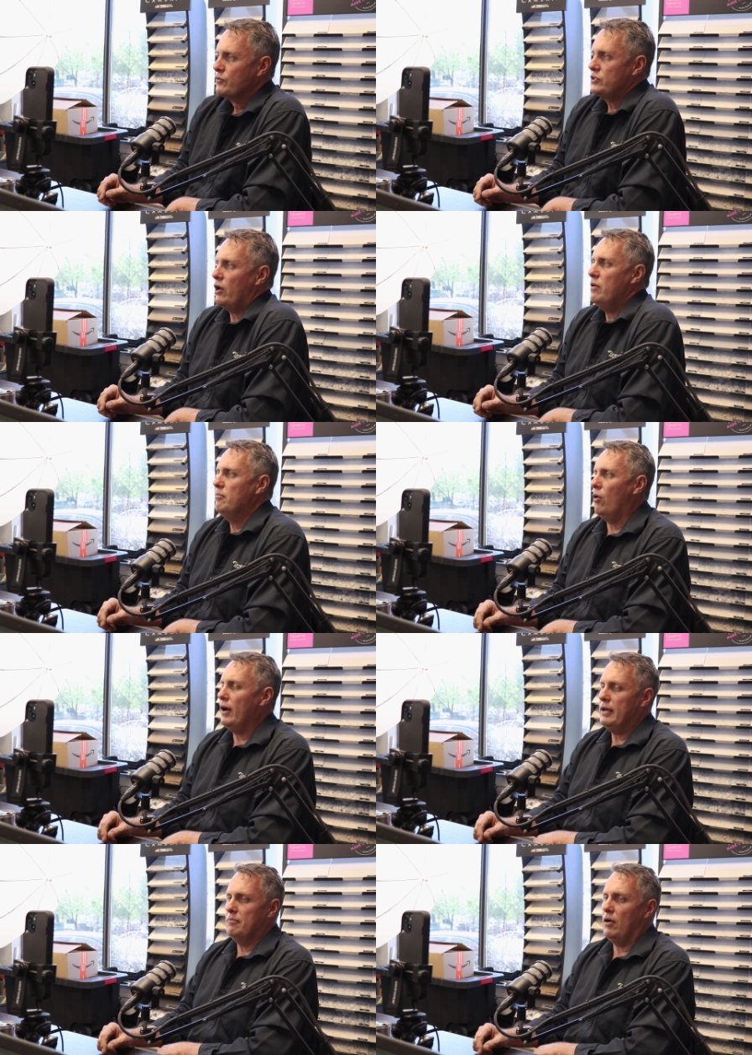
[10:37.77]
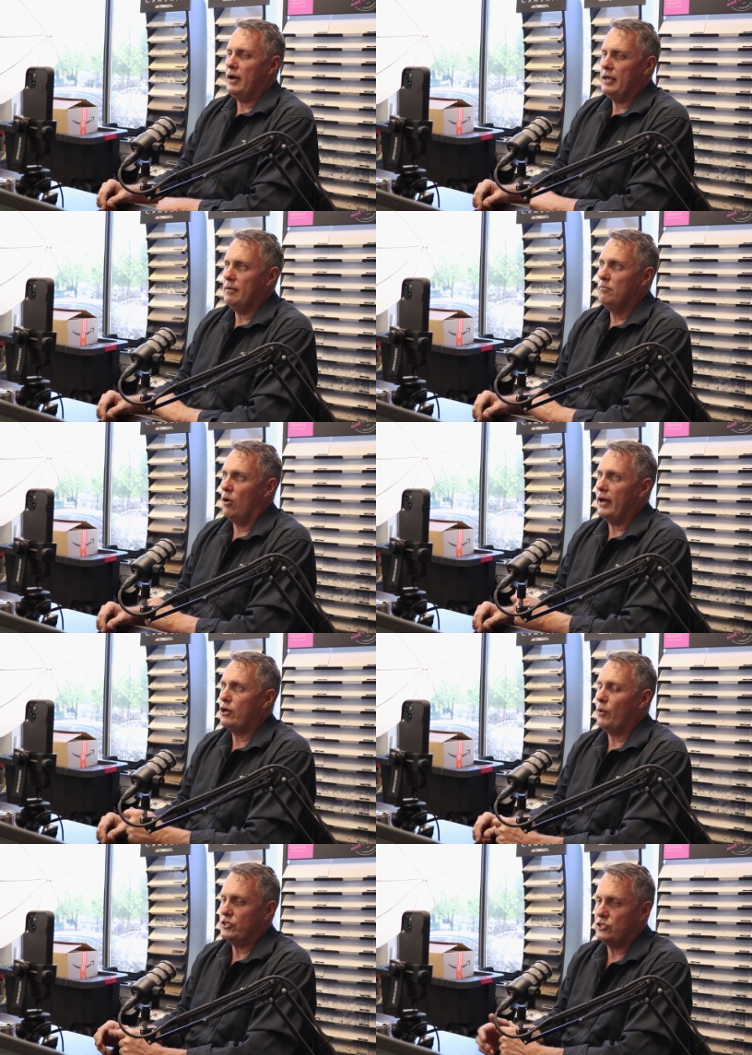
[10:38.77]
So my my my
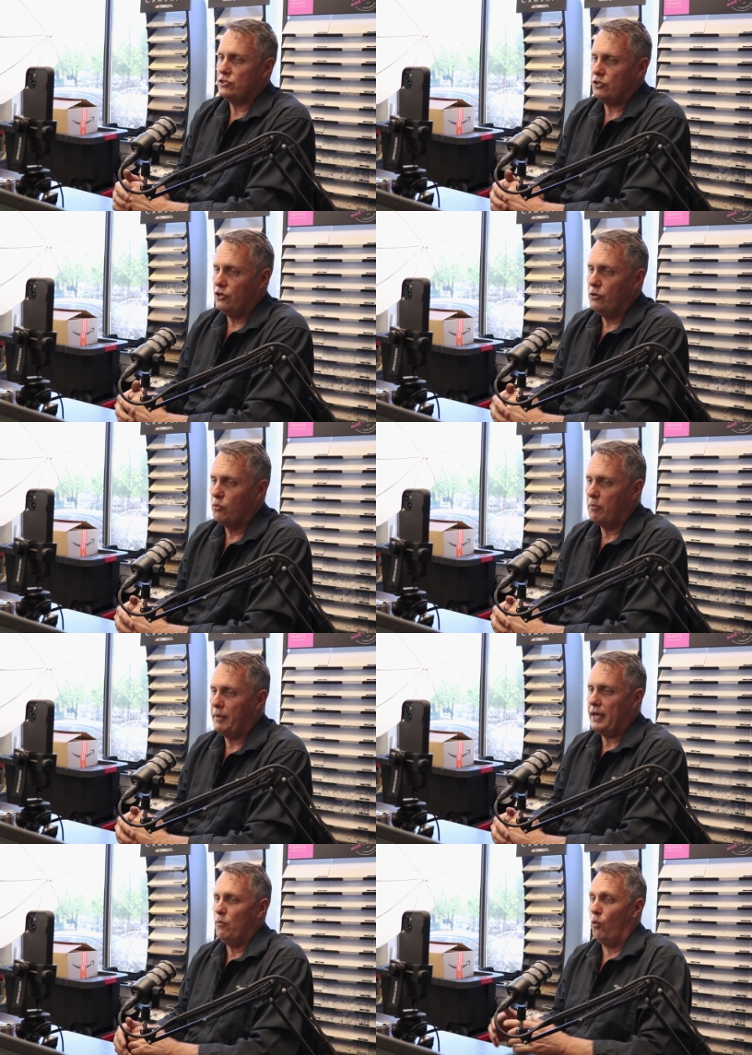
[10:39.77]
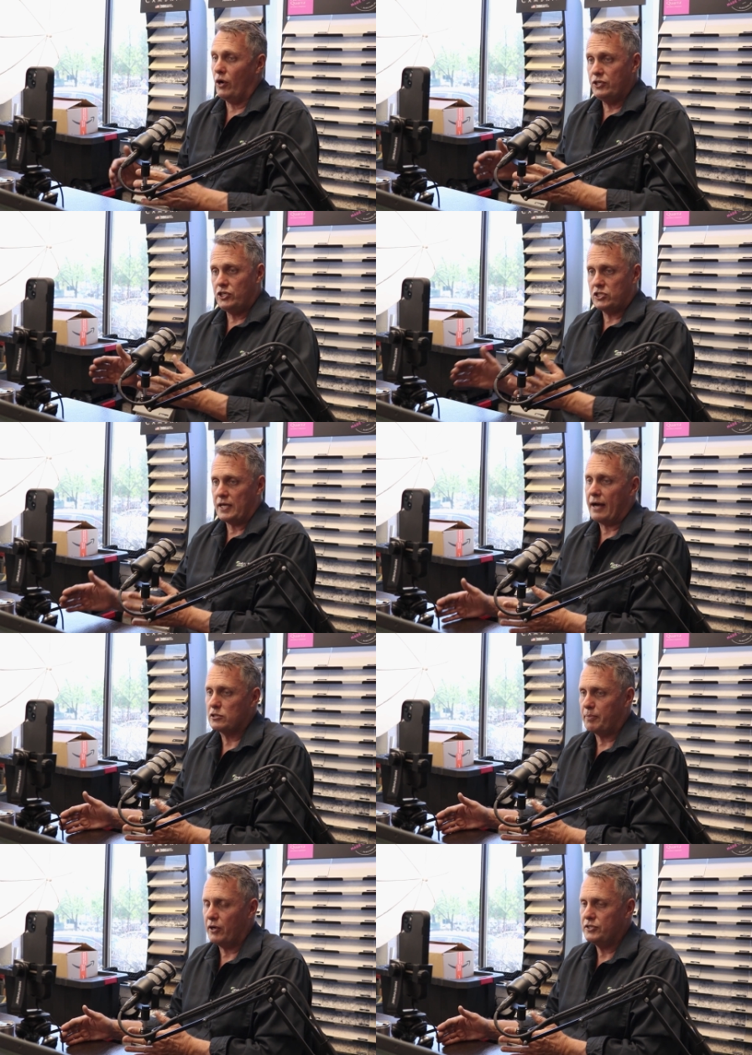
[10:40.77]
question to you would be, what is your
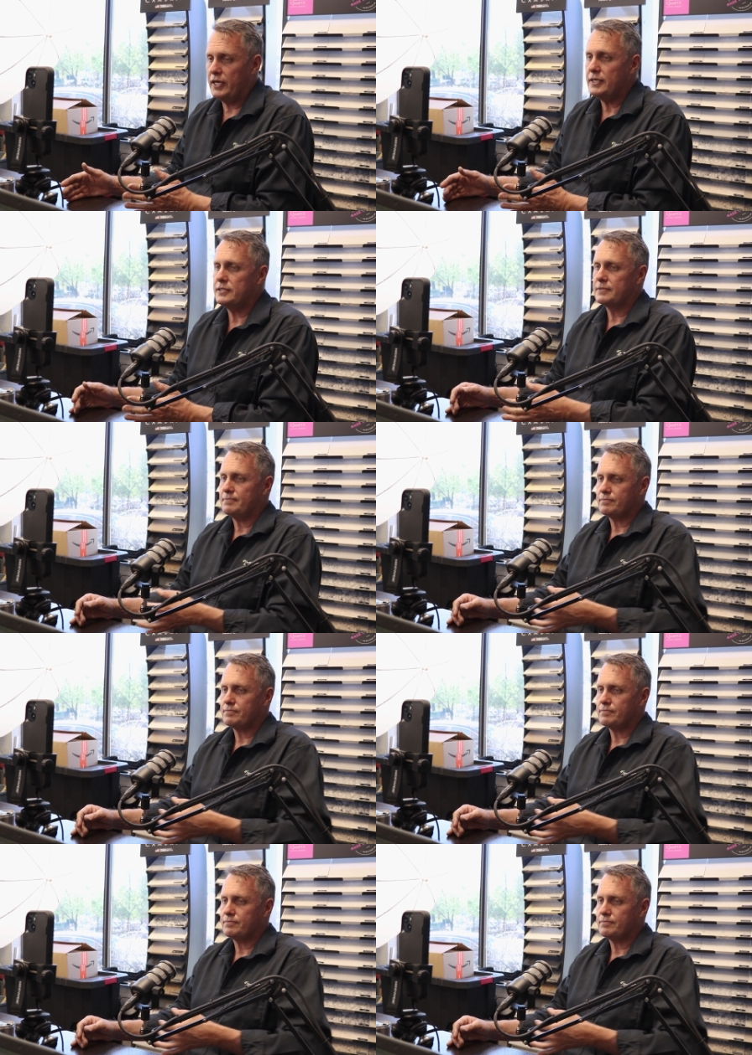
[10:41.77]
sales process?